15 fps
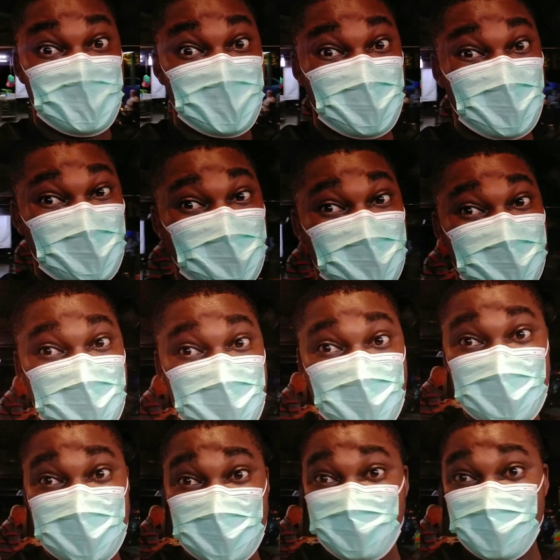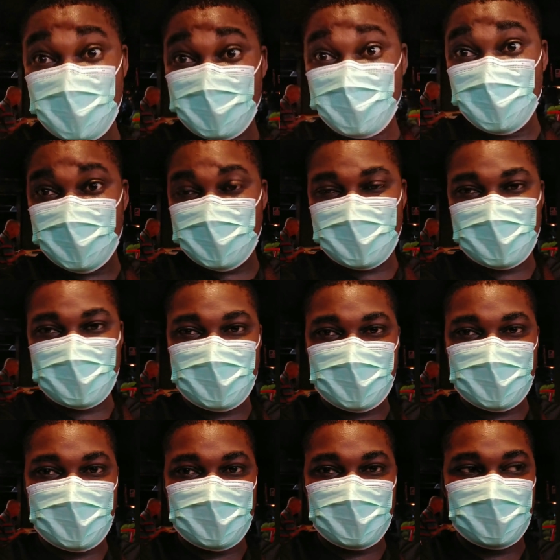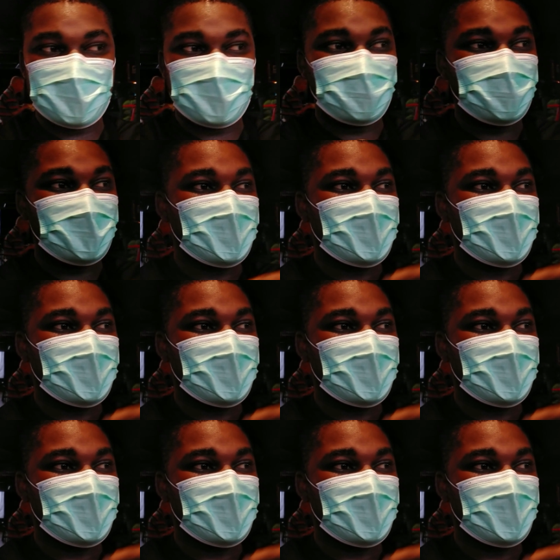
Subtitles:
So anyways, let's go and see what it looks like, and then